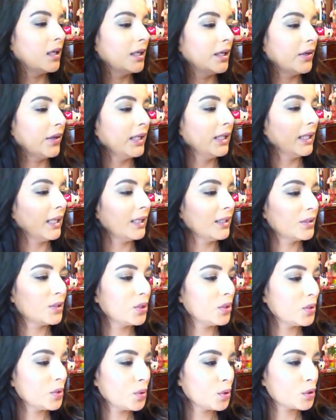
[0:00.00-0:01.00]
Now I like
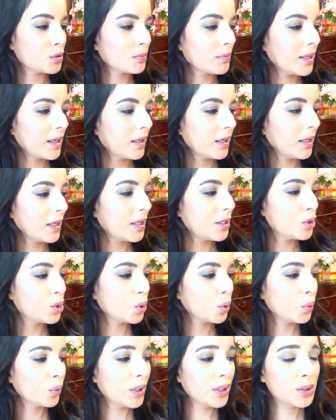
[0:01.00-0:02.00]
to use my
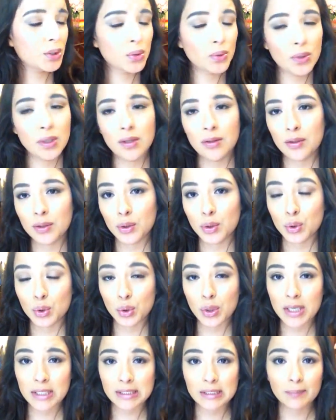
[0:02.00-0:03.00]
jewelry to either
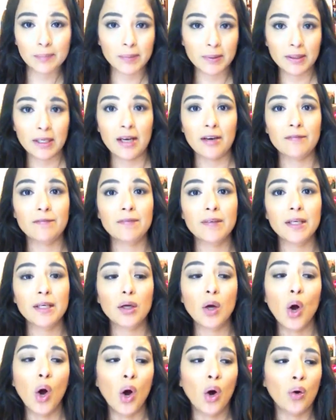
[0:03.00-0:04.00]
dress up an
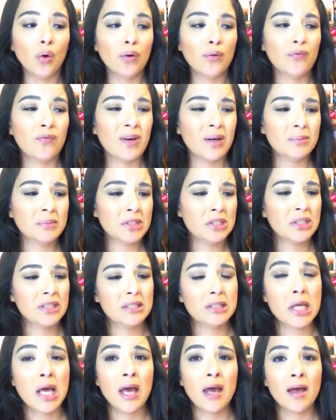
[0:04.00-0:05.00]
outfit, or if I'm
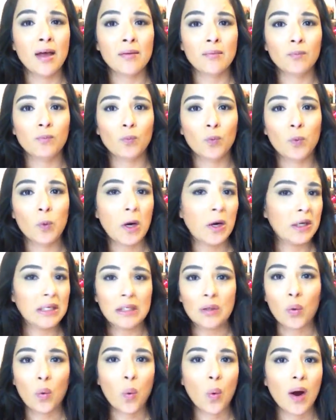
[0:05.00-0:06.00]
just
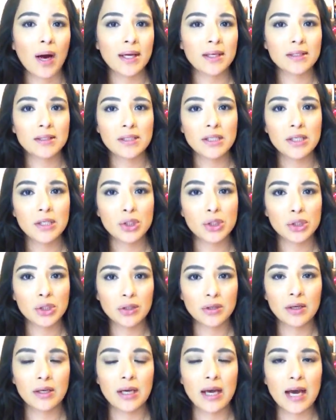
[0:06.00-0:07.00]
wearing a white
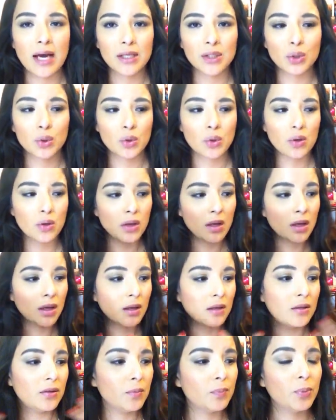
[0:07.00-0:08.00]
t-shirt, casual,
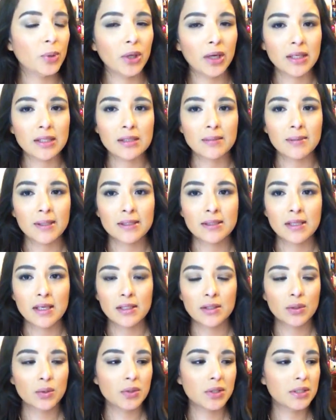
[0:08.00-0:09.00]
you put on some
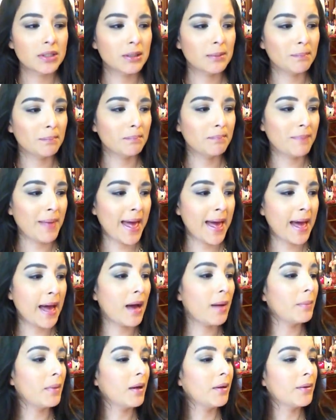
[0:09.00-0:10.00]
accessories and
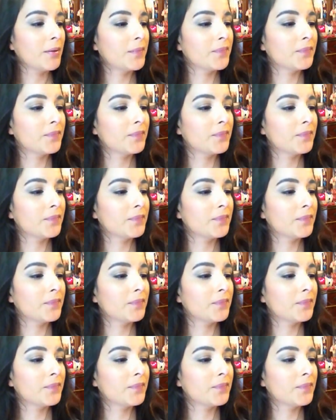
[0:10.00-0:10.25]
bam.